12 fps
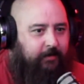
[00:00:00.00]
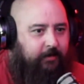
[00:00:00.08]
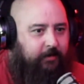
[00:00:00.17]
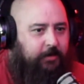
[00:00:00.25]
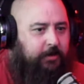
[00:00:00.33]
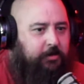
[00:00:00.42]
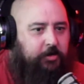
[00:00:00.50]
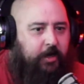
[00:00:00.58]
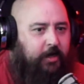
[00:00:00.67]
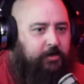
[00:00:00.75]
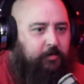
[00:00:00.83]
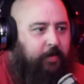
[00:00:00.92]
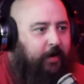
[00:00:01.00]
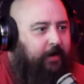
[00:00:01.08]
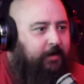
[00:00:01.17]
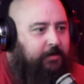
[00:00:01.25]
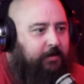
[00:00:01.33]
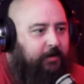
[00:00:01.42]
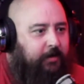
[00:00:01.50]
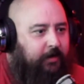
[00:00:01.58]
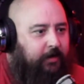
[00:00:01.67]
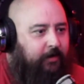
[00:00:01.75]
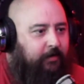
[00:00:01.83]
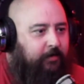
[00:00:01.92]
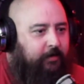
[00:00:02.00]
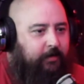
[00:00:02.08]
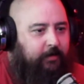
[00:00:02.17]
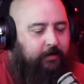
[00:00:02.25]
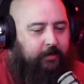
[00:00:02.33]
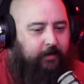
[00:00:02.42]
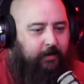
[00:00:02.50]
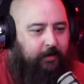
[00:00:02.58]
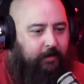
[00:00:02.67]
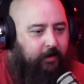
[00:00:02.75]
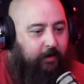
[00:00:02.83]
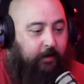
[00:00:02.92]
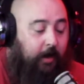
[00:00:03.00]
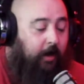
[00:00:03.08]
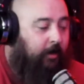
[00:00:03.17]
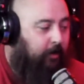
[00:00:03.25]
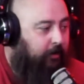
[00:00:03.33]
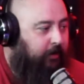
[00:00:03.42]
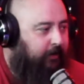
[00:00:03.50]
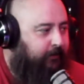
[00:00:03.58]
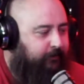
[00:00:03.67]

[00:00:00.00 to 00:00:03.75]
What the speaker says: Just change of pace, And you're like, yeah, okay.